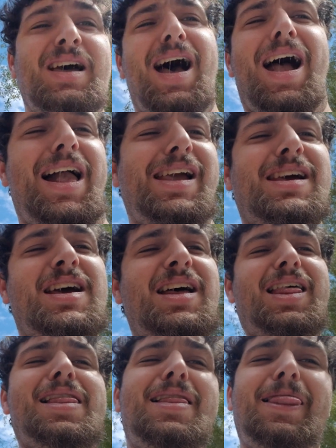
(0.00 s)
I
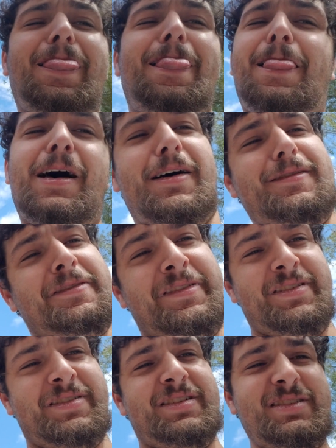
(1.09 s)
love
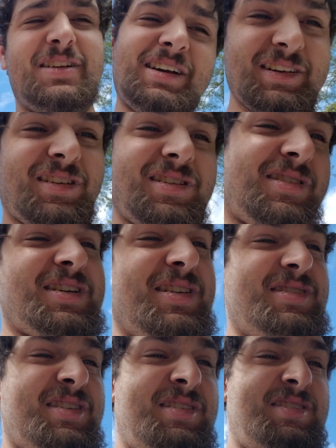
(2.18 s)
to to
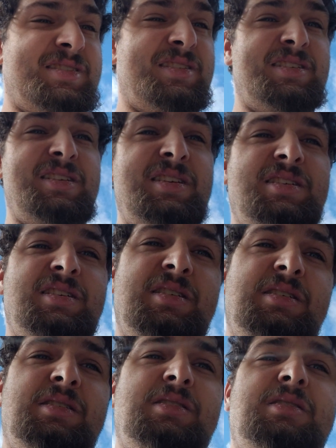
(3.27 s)
exercise.
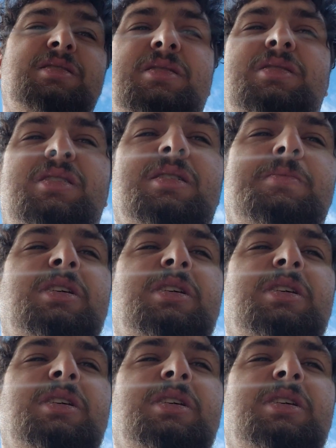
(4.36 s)
This is going to